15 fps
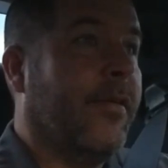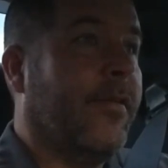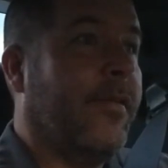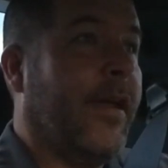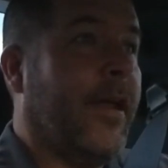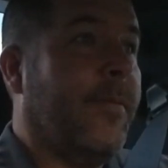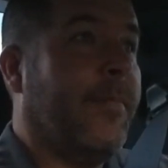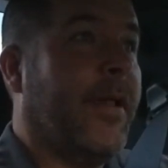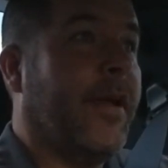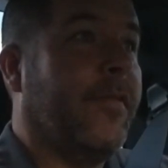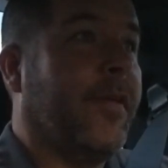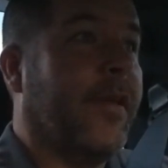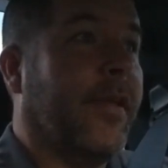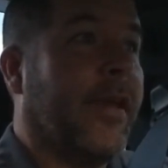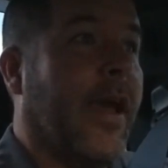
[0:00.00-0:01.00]

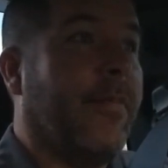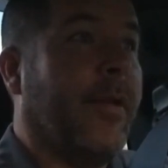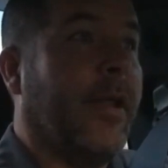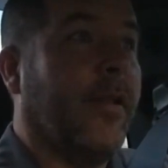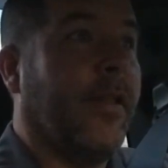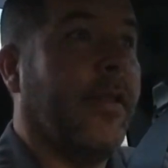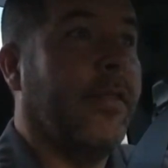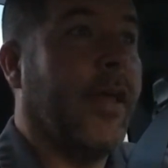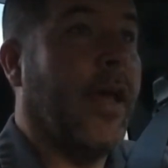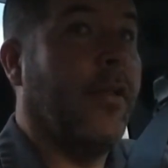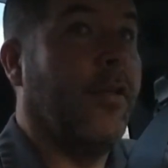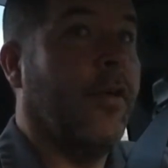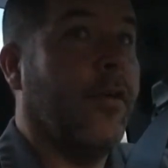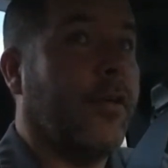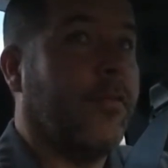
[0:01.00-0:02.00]
sandblasting cabinet that
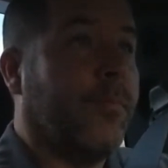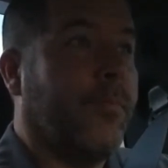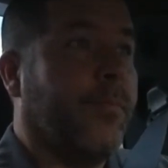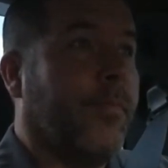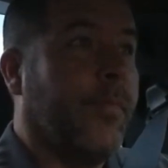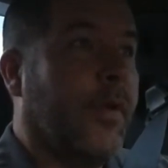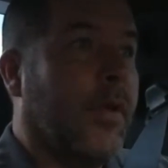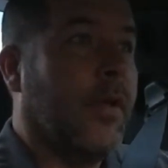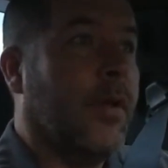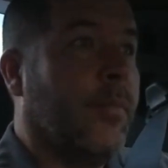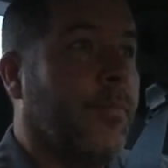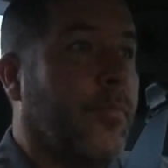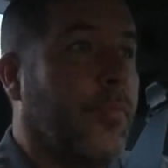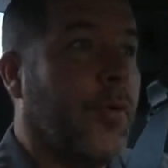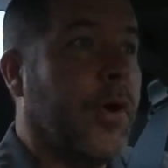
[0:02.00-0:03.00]
looks
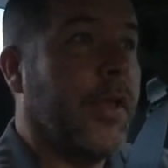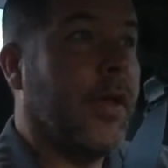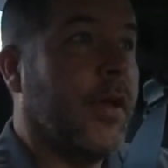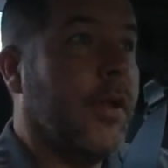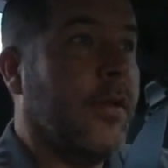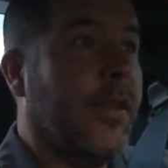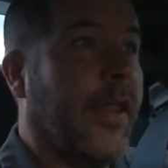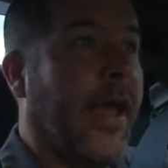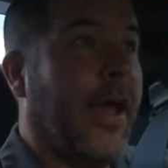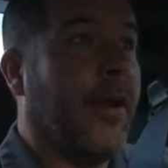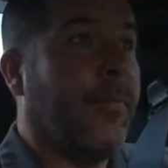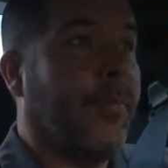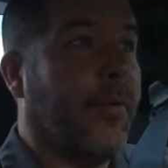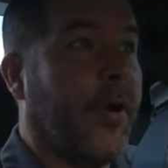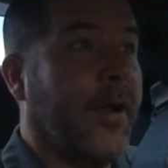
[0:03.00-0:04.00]
pretty good at
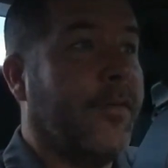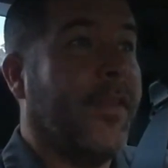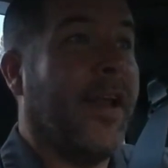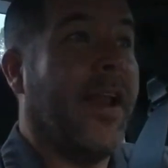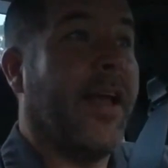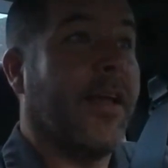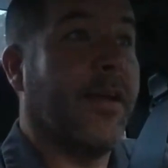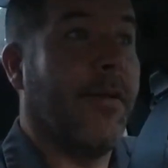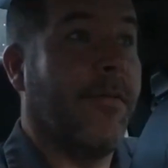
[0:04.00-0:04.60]
a price that I can